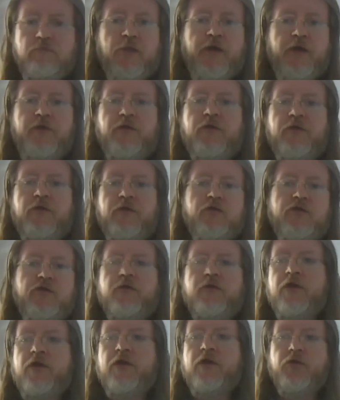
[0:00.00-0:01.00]
I don't know,
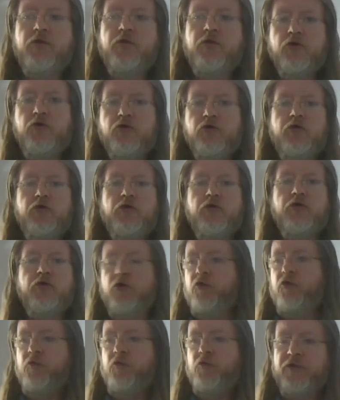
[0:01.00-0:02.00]
Zurich approach
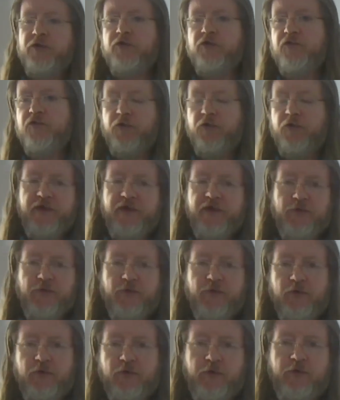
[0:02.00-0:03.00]
on
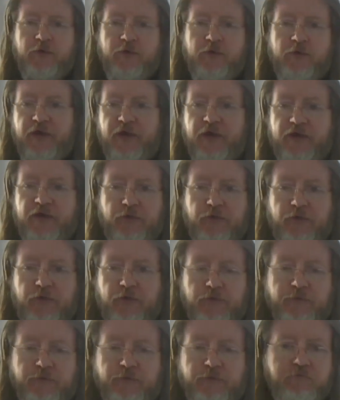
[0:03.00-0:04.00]

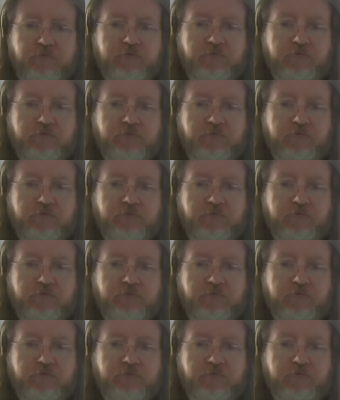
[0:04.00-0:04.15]
124.380.